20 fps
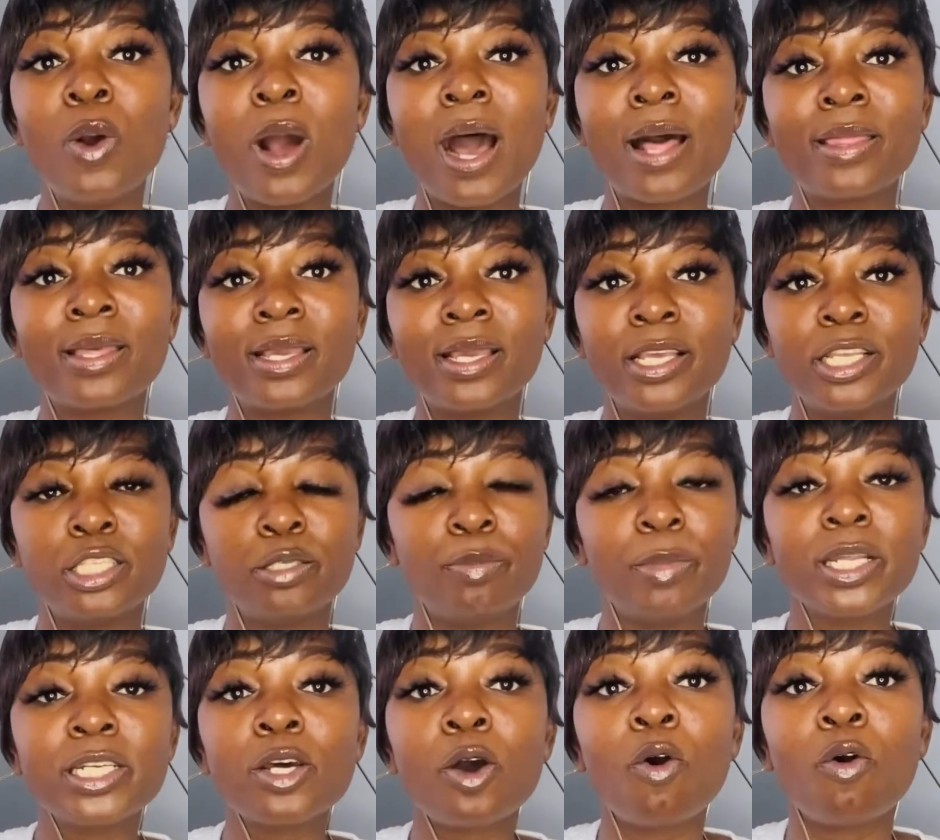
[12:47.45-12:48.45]
are the kids
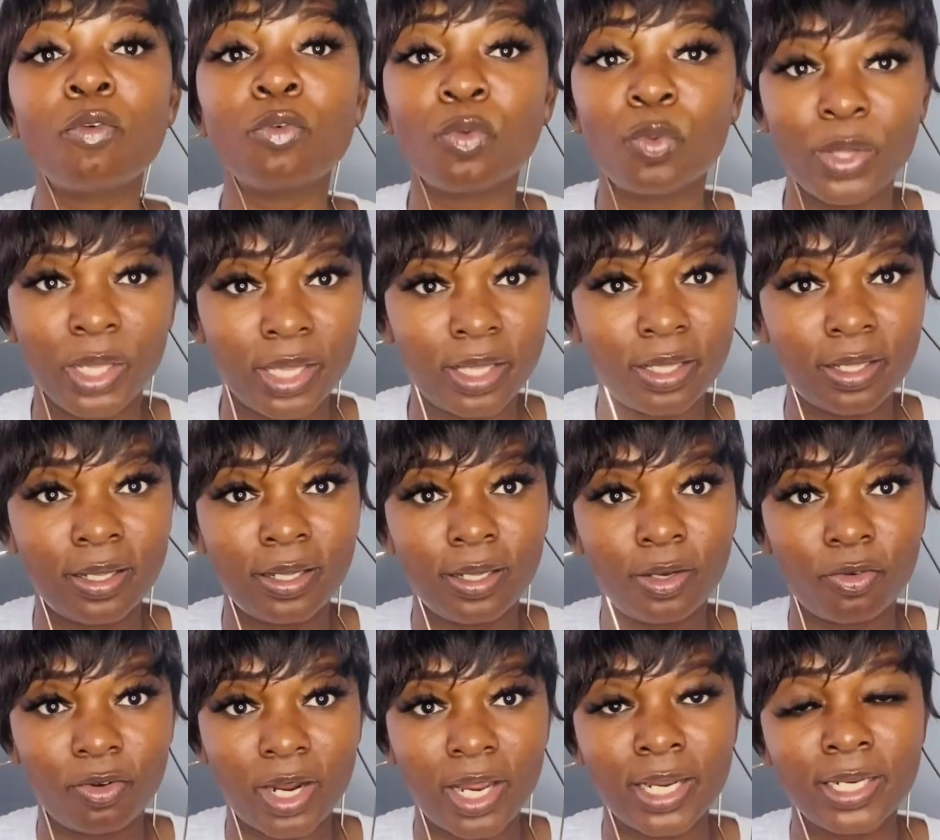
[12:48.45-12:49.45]
better off with,
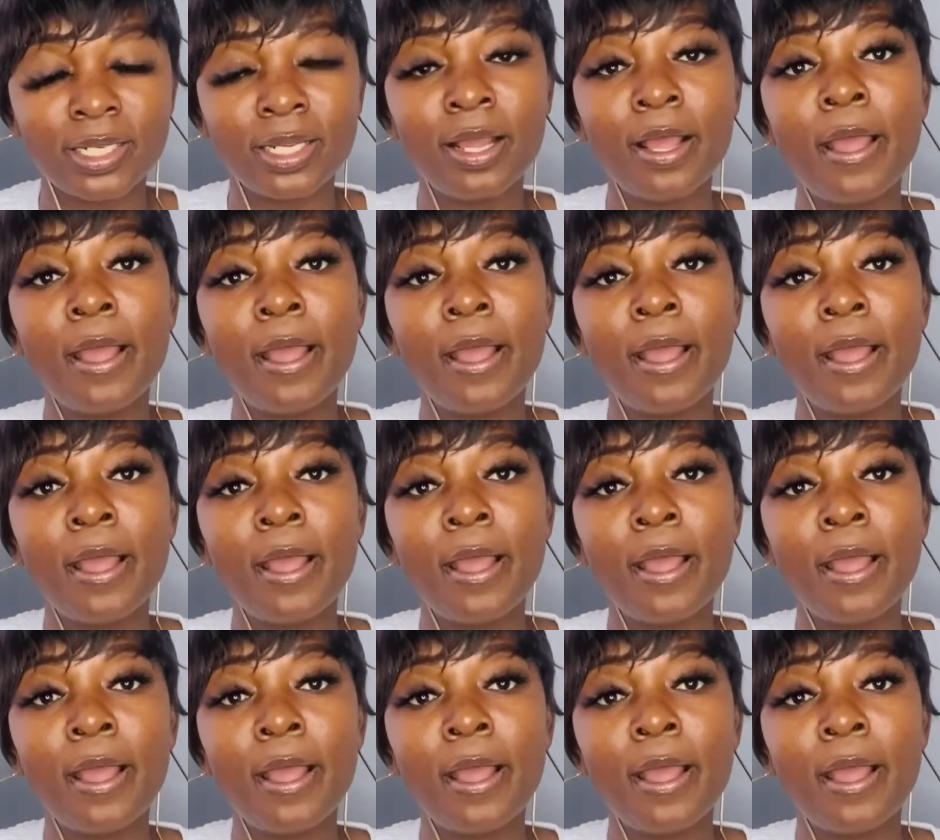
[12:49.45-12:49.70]
right?